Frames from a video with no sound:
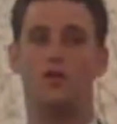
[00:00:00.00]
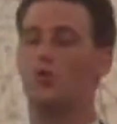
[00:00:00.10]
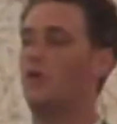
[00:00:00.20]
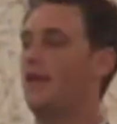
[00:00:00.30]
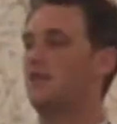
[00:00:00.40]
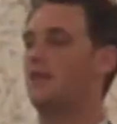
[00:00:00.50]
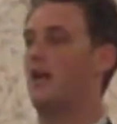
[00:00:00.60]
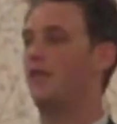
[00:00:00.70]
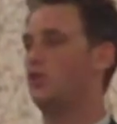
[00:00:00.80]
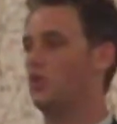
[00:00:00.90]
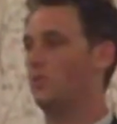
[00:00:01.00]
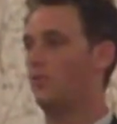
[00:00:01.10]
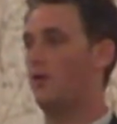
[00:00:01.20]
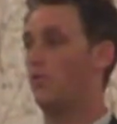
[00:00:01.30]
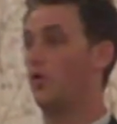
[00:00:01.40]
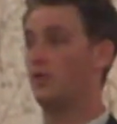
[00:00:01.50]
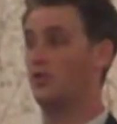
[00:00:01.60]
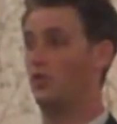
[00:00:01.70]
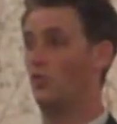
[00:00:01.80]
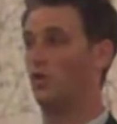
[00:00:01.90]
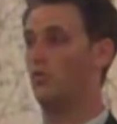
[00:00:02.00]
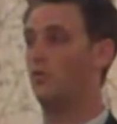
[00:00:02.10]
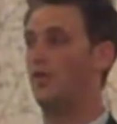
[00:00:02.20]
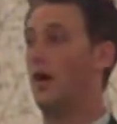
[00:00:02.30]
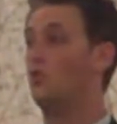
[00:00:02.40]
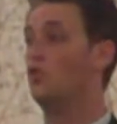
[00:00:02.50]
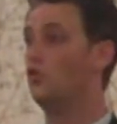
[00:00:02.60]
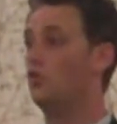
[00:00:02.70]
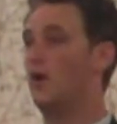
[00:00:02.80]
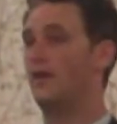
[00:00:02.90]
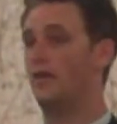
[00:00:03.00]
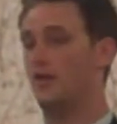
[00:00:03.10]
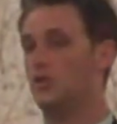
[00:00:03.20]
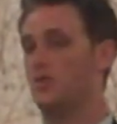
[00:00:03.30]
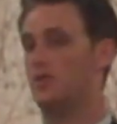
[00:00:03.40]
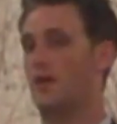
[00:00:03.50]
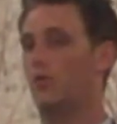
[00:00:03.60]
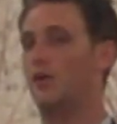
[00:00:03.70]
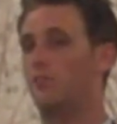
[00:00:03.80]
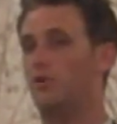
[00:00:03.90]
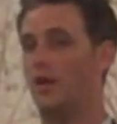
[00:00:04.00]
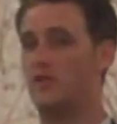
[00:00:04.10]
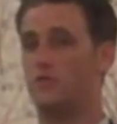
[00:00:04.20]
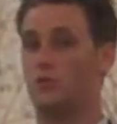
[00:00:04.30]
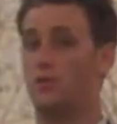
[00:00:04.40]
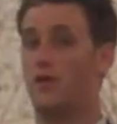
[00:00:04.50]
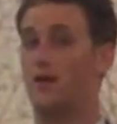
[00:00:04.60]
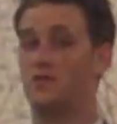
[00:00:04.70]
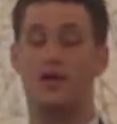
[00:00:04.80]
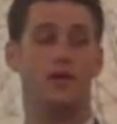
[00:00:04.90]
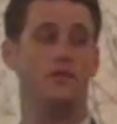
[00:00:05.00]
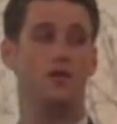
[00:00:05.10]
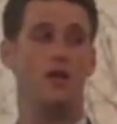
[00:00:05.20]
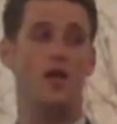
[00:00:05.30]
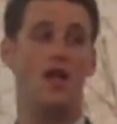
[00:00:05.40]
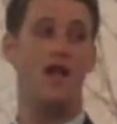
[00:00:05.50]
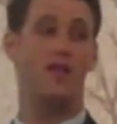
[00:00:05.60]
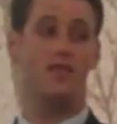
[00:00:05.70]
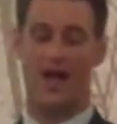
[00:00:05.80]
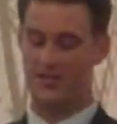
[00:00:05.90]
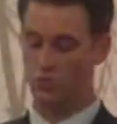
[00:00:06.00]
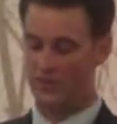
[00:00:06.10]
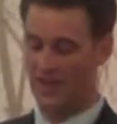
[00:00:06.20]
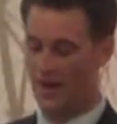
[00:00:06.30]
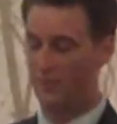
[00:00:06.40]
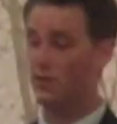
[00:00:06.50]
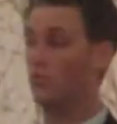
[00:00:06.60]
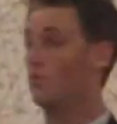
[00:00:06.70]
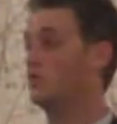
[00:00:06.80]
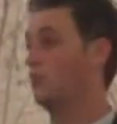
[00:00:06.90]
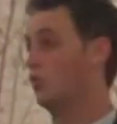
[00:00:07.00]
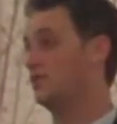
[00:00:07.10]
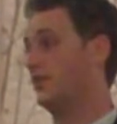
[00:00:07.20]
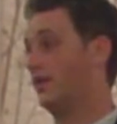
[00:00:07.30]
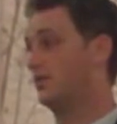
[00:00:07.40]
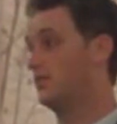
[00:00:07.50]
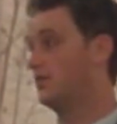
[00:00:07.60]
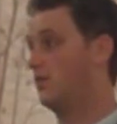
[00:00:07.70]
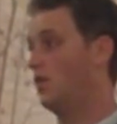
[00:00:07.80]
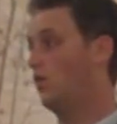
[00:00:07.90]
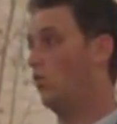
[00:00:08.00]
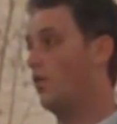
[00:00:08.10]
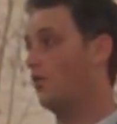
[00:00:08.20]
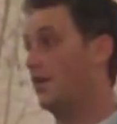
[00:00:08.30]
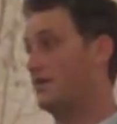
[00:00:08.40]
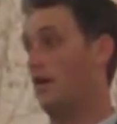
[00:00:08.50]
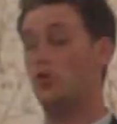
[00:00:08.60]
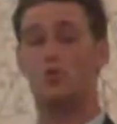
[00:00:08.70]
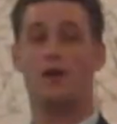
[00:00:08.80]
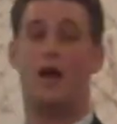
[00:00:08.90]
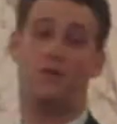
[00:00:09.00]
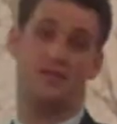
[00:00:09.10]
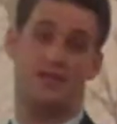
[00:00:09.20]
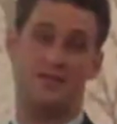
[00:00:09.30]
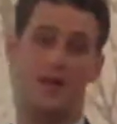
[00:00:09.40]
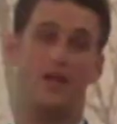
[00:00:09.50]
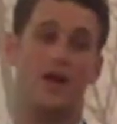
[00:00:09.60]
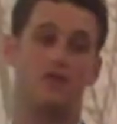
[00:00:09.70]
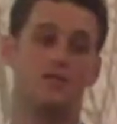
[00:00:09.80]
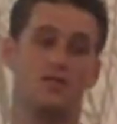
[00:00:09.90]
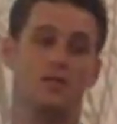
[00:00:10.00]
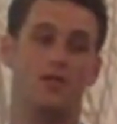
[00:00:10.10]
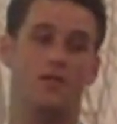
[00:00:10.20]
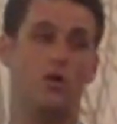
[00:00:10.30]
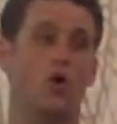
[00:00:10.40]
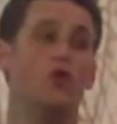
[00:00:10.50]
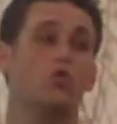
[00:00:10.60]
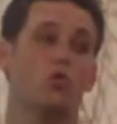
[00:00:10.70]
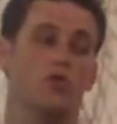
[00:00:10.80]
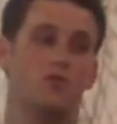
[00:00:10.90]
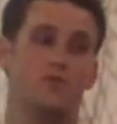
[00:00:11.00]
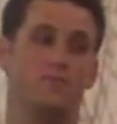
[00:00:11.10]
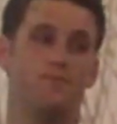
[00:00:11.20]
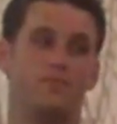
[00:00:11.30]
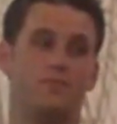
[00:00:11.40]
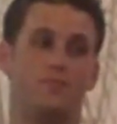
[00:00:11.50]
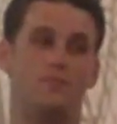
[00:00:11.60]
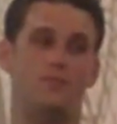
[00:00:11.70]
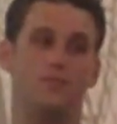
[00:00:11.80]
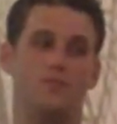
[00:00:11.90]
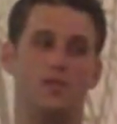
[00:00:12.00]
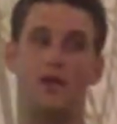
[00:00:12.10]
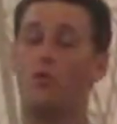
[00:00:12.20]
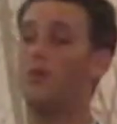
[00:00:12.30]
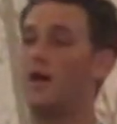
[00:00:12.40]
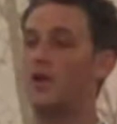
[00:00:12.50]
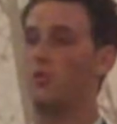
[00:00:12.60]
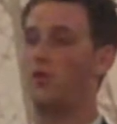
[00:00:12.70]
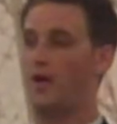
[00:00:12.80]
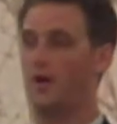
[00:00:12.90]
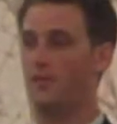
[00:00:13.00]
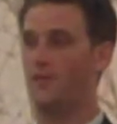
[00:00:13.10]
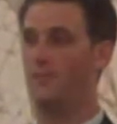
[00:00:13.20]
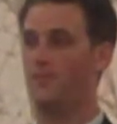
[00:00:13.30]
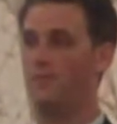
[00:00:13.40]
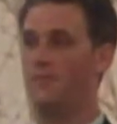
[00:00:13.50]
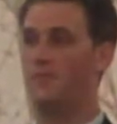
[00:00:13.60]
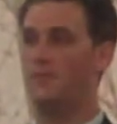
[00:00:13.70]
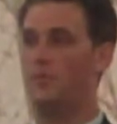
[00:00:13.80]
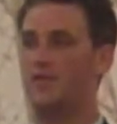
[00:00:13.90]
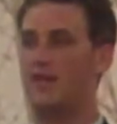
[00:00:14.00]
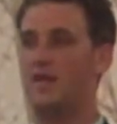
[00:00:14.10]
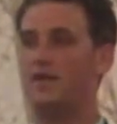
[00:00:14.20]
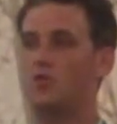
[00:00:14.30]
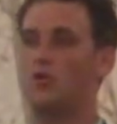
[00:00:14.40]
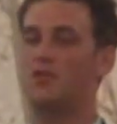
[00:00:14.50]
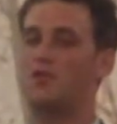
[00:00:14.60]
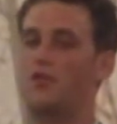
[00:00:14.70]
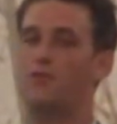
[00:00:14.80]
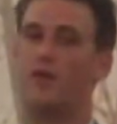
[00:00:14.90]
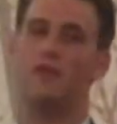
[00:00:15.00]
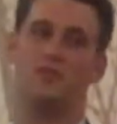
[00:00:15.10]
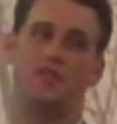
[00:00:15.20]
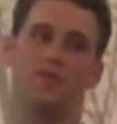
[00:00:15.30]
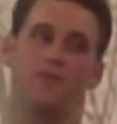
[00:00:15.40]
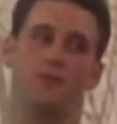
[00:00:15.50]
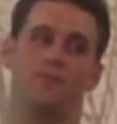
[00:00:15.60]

You can't sign an adjustable rate mortgage anymore without new regulations that were in place in 2008. That's what's happened with sports tickets. Whether they tell you or not, because they tell us, there are new rules. They want to buy your product, but they can't do it because they're afraid of their CFO.